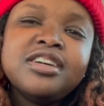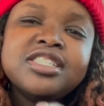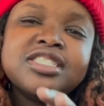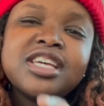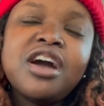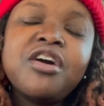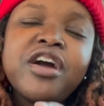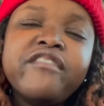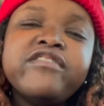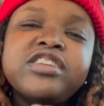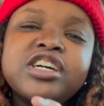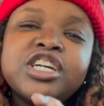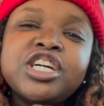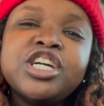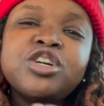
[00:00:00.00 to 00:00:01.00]
y'all having
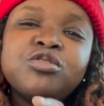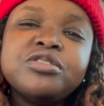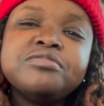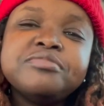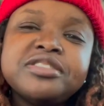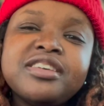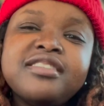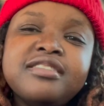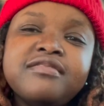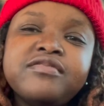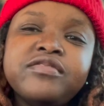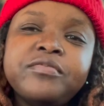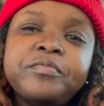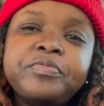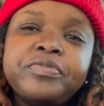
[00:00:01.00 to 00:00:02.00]
a good Christmas Eve?
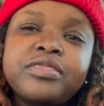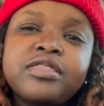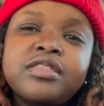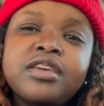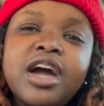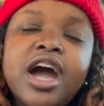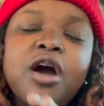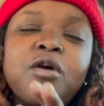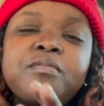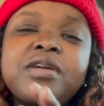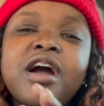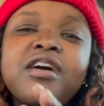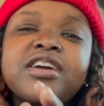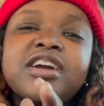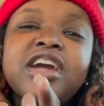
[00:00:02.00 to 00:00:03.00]
I hope
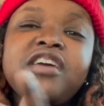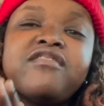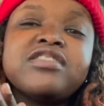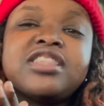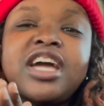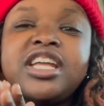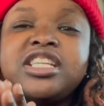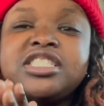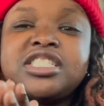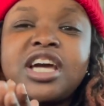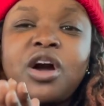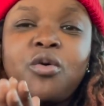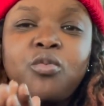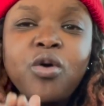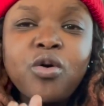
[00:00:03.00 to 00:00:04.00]
y'all get everything that
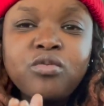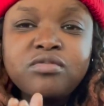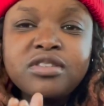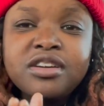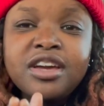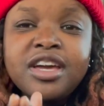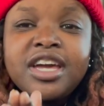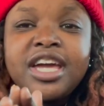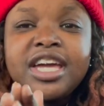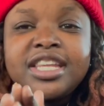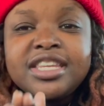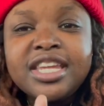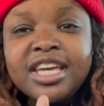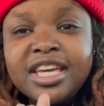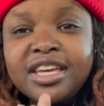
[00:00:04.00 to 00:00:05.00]
y'all want
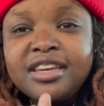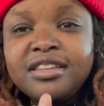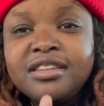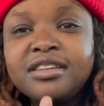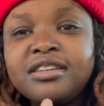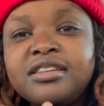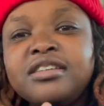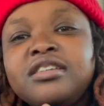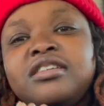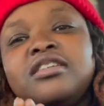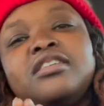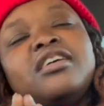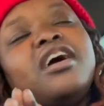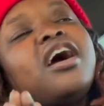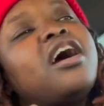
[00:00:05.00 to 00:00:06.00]
and need,
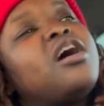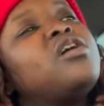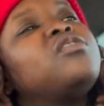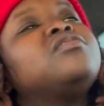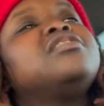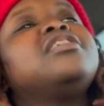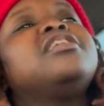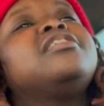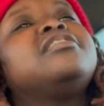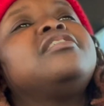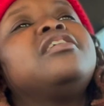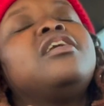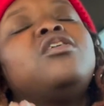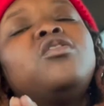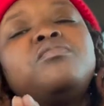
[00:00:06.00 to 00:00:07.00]
all that.
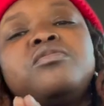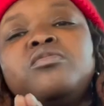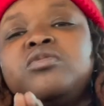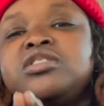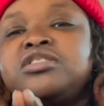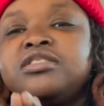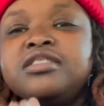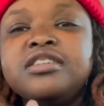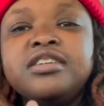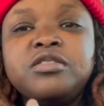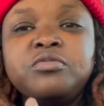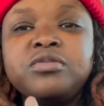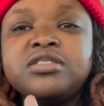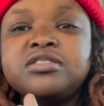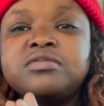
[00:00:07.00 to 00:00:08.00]
Hope you with your
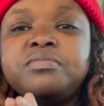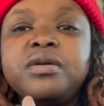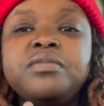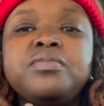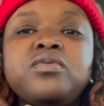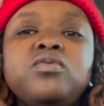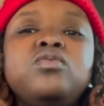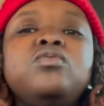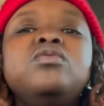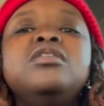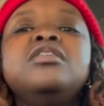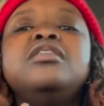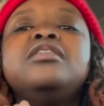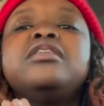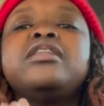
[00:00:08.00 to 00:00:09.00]
loved ones, the people who,
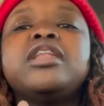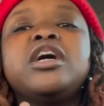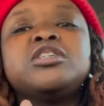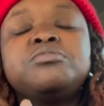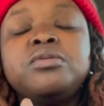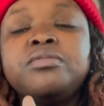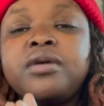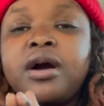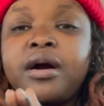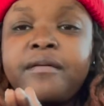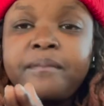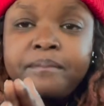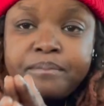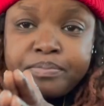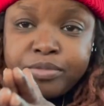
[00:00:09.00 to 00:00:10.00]
the lost people,
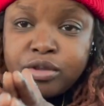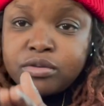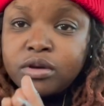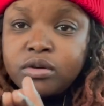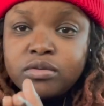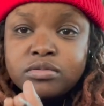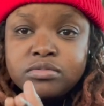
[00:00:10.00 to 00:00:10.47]
you know,